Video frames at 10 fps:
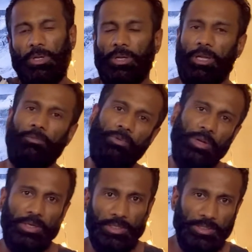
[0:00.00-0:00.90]
Every
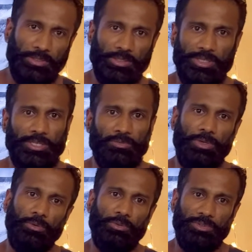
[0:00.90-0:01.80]
and each exercise, when
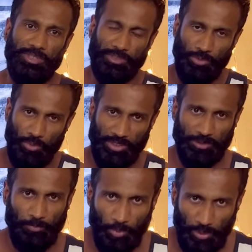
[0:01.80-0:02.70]
you just do as a
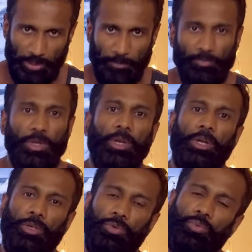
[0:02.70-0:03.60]
pulling,
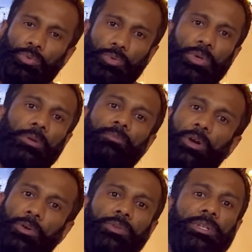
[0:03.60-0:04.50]
you can
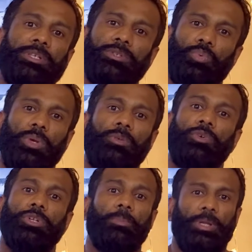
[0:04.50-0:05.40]
follow this way
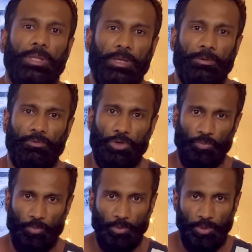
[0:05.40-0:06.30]
for the breathing. When you
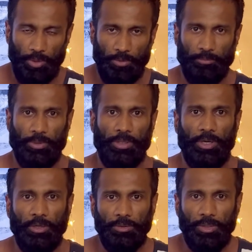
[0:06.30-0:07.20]
pull, breathe
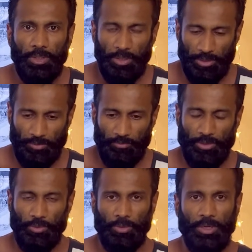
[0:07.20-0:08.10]
out. When
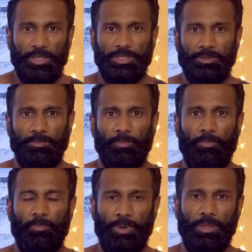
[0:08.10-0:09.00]
you release,
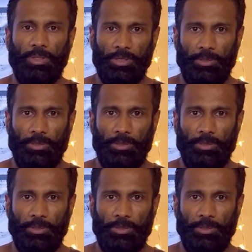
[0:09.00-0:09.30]
breathe in.